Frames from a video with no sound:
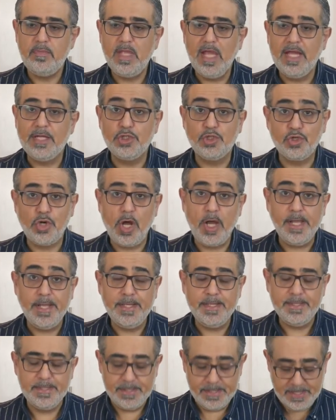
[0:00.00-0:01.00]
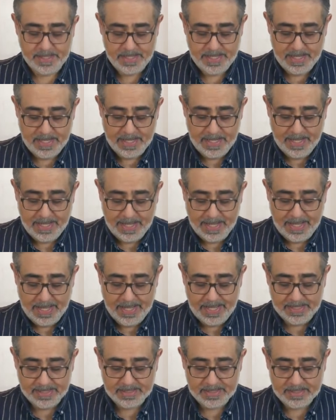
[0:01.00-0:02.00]
dry,
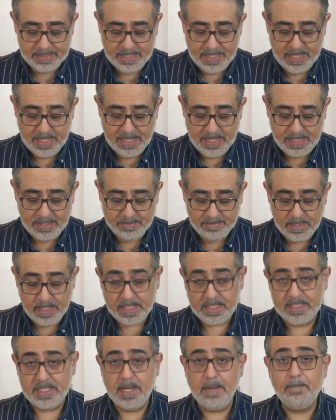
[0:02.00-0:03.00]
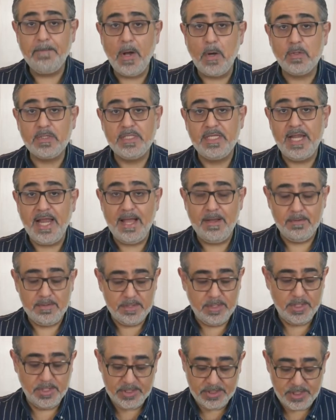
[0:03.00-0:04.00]
and like I said, it bulks it out.
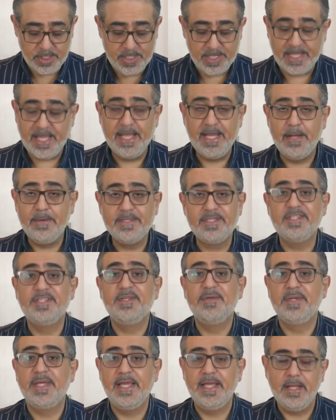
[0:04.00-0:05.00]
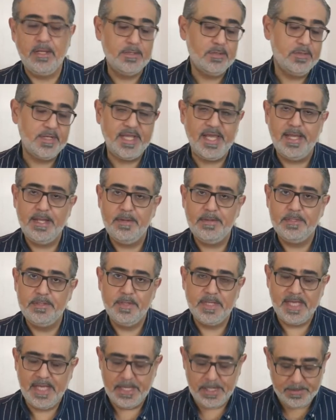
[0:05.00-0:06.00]
So you can turn a kilo into 2 kilos or a kilo into a
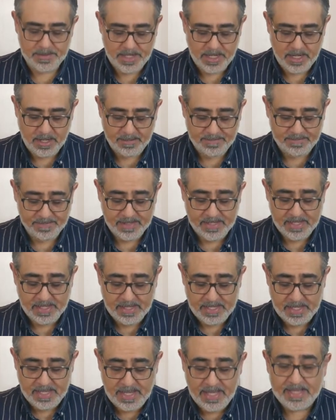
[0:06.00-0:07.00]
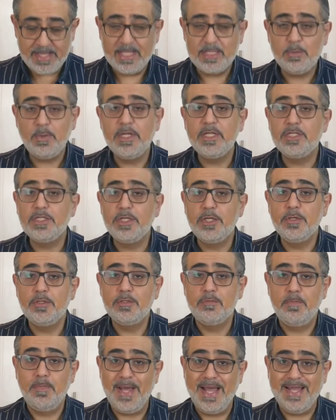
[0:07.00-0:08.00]
kilo and a half. And that's when it's
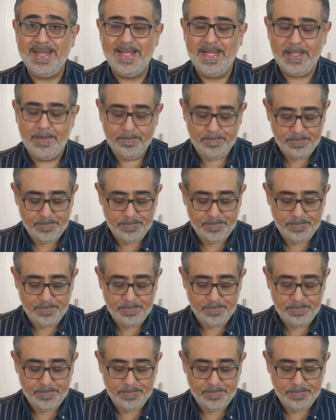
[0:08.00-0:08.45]
used badly.